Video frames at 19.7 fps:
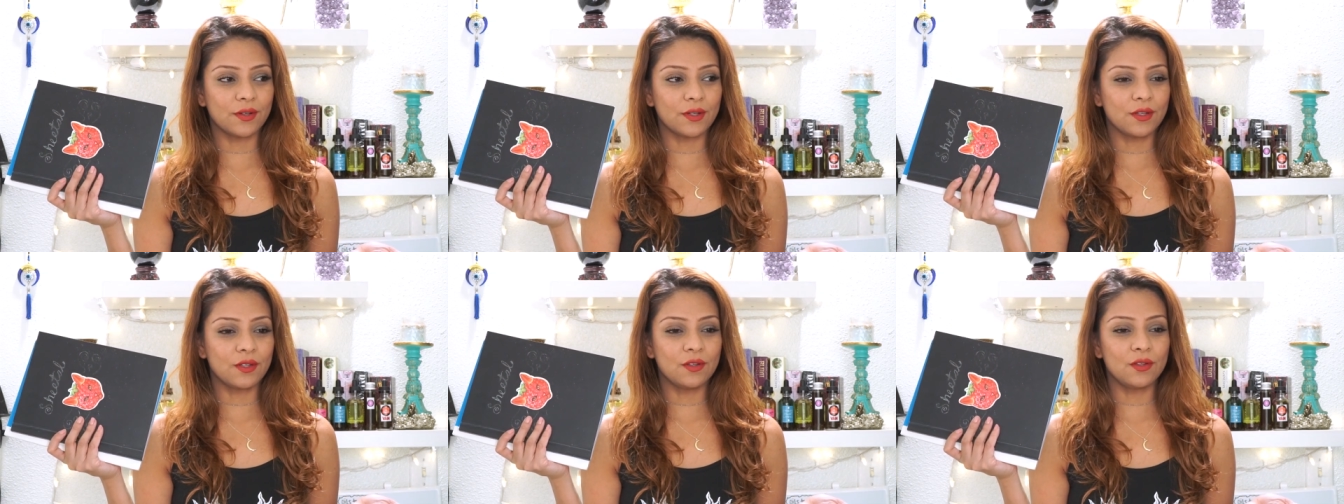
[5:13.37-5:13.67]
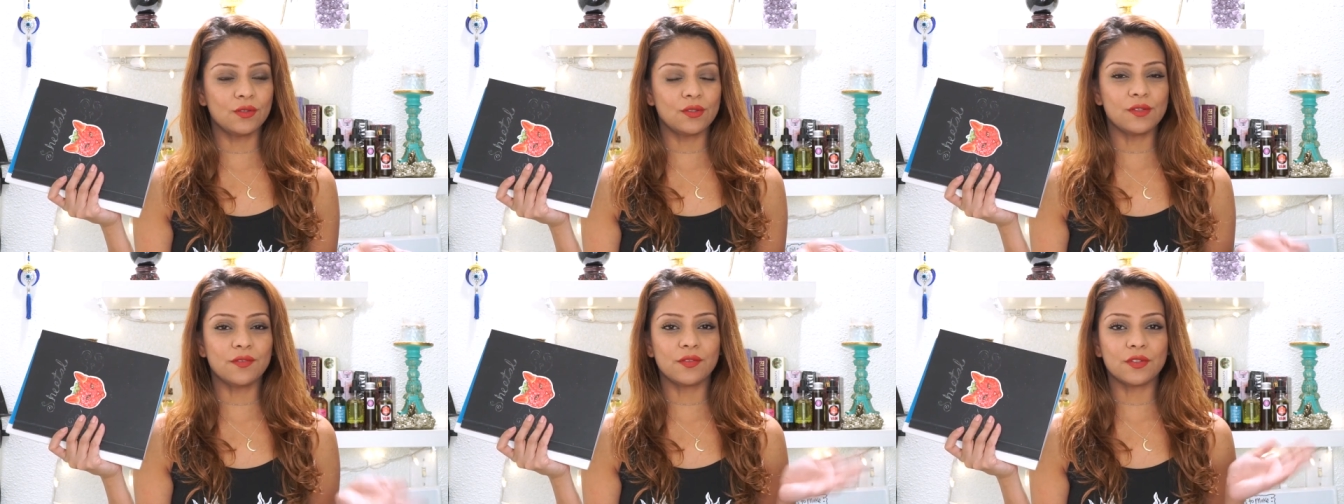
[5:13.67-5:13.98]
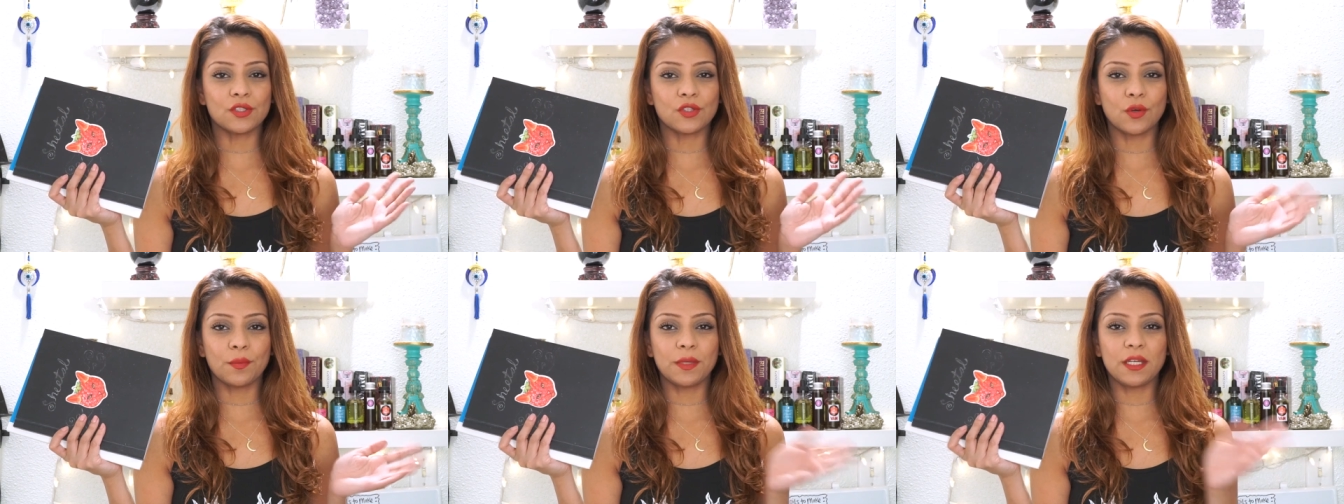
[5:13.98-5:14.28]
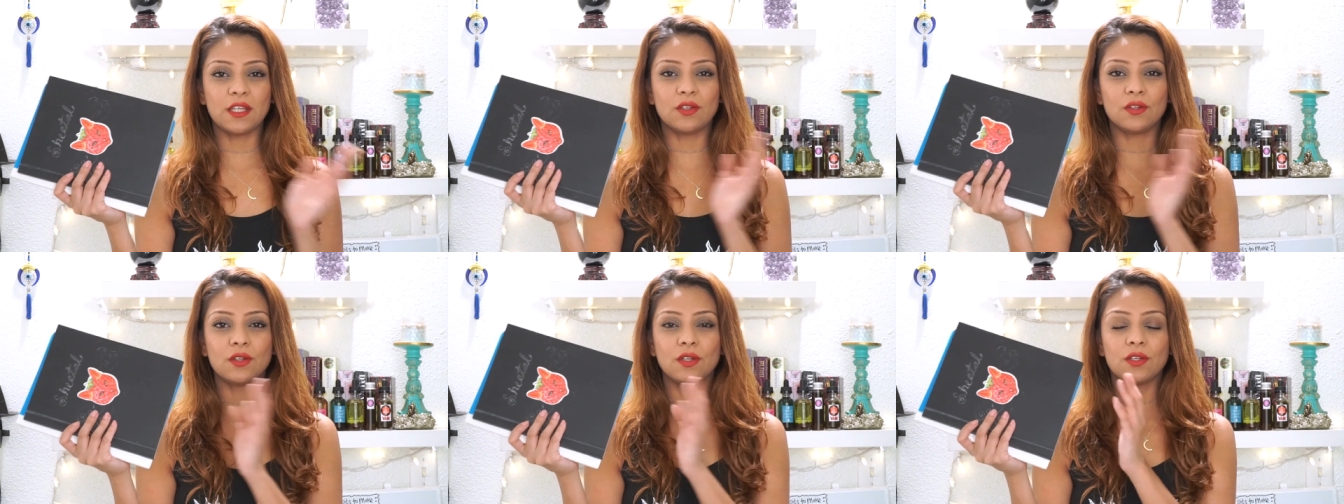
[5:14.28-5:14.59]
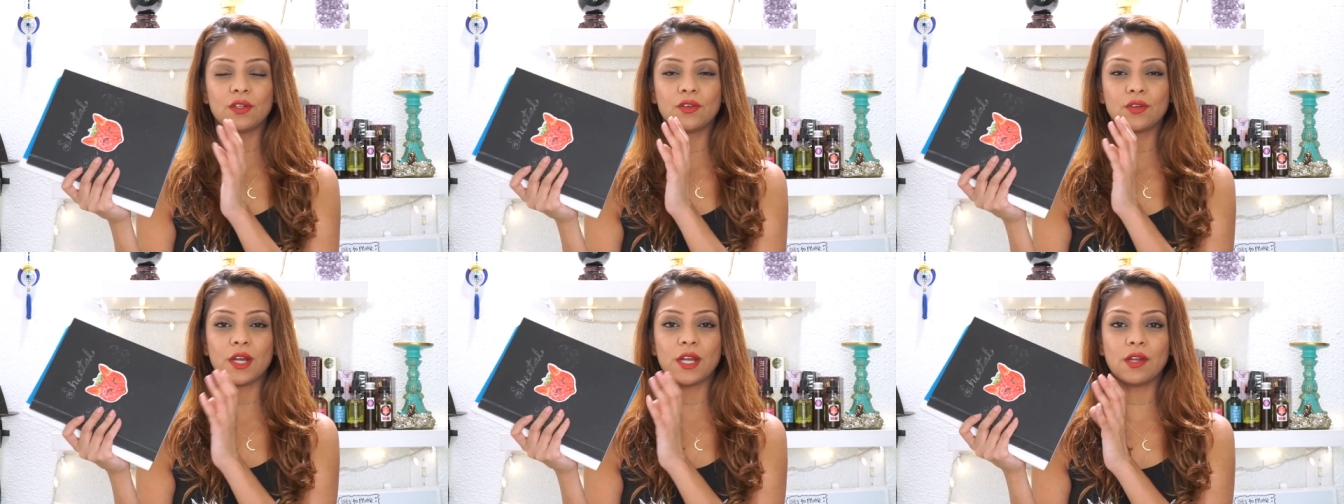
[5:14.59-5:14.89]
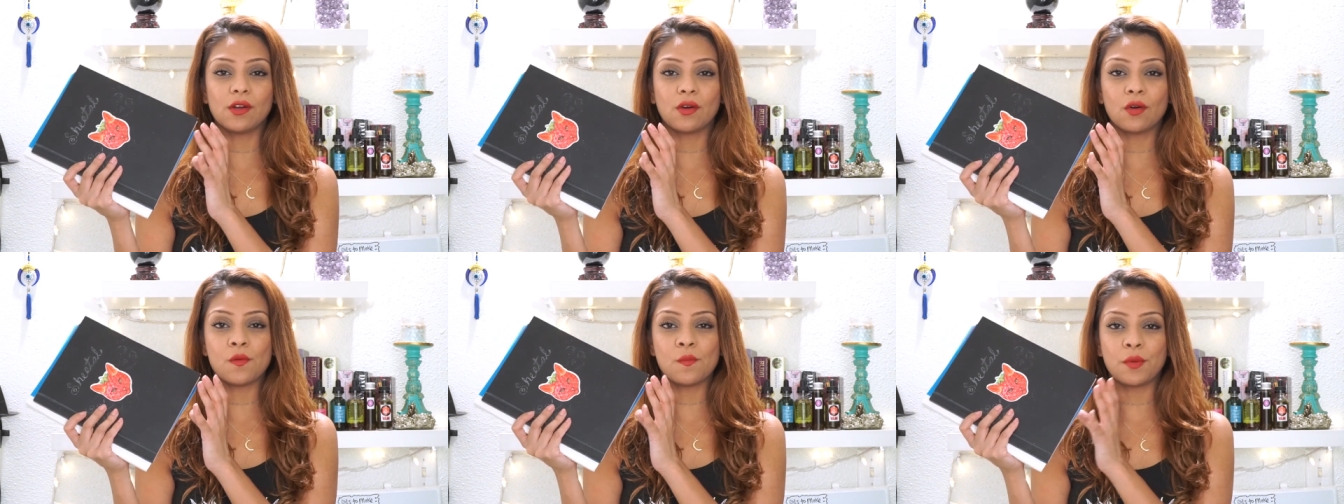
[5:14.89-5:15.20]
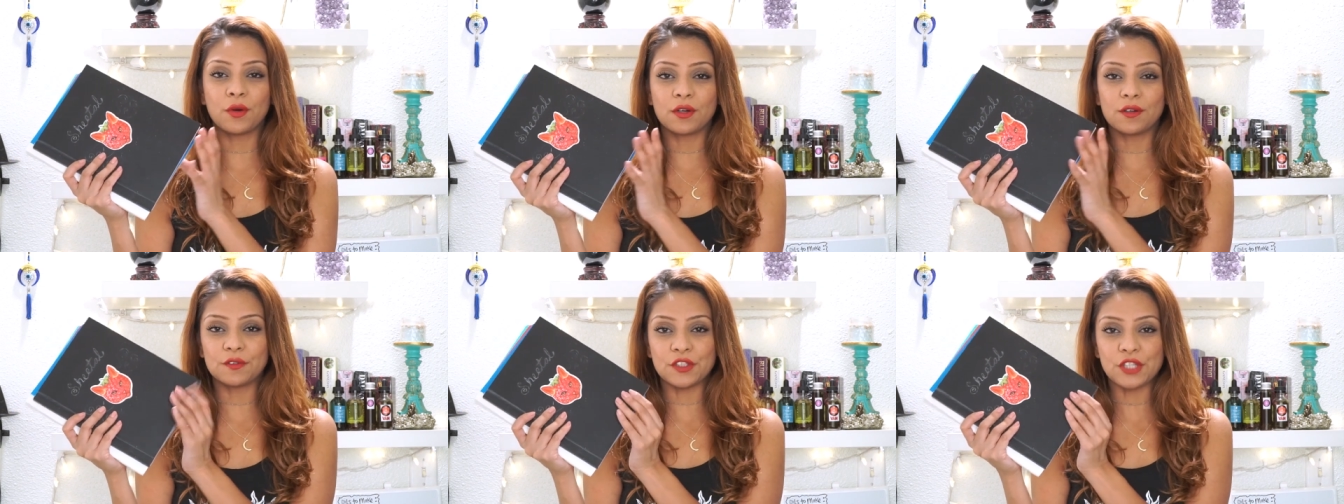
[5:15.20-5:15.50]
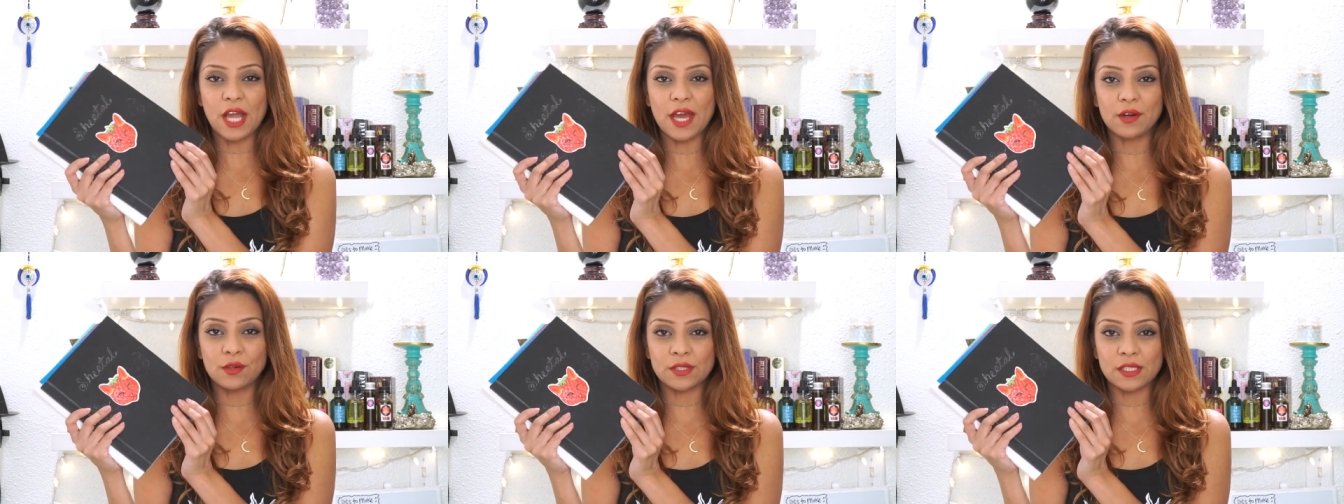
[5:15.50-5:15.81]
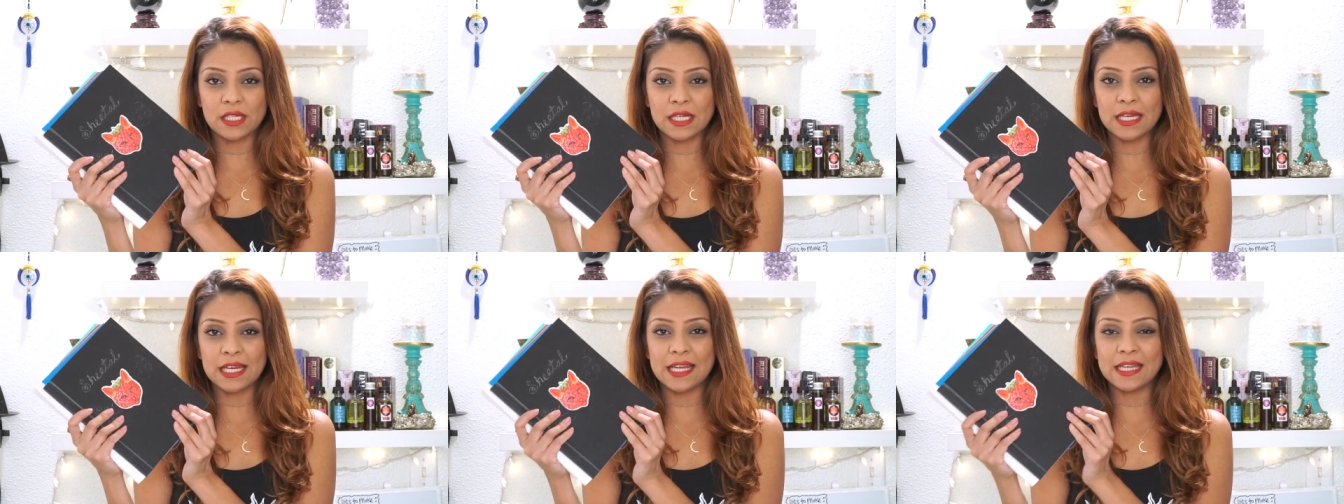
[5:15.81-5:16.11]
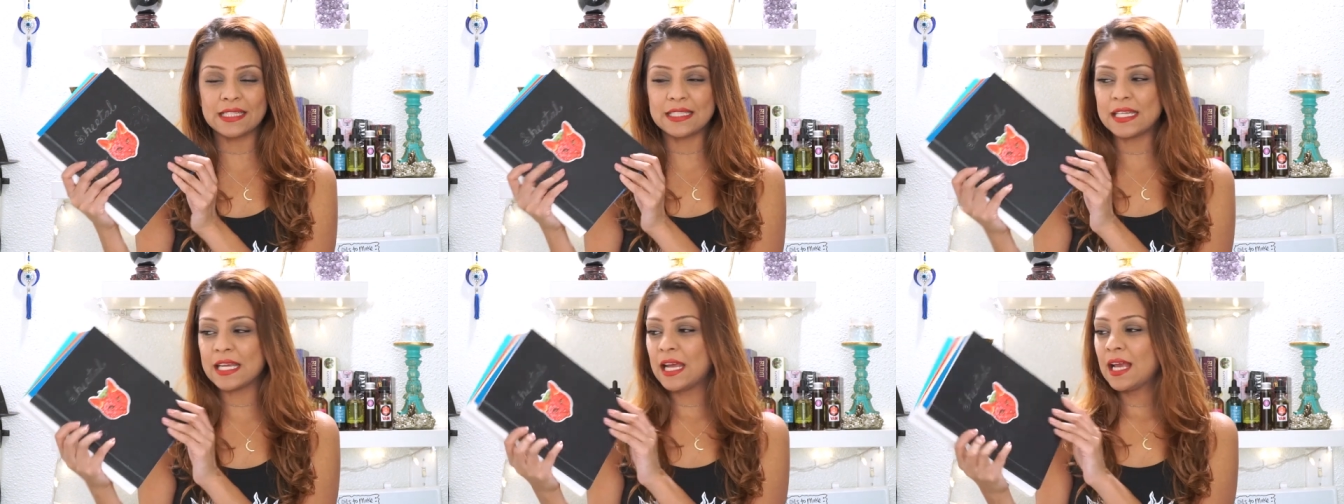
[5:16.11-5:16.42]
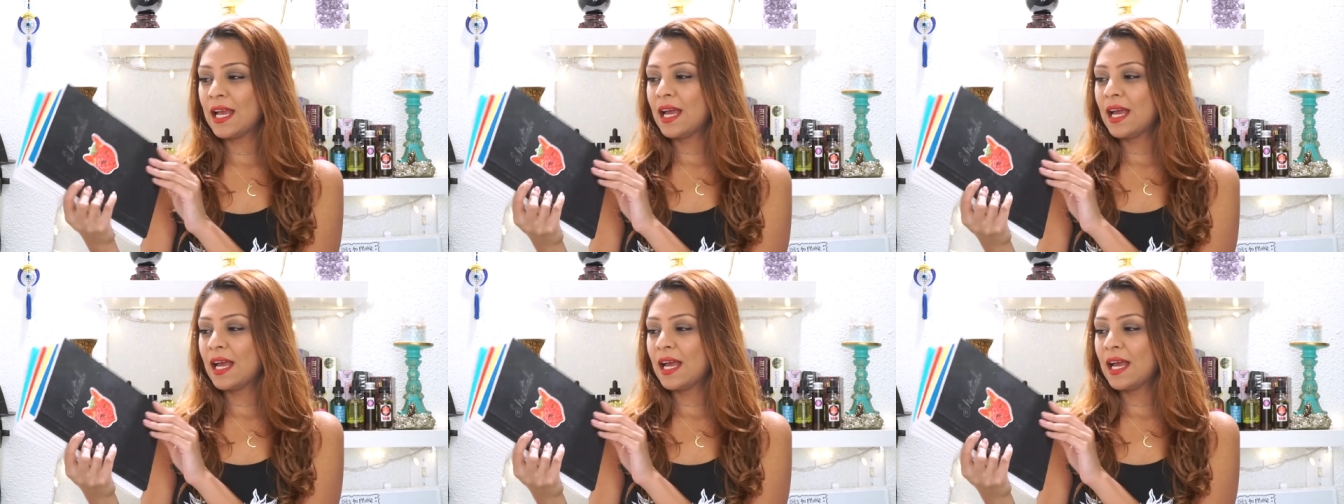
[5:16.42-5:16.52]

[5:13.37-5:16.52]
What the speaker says: You can use it for so many. You can create your own book of shadows in it.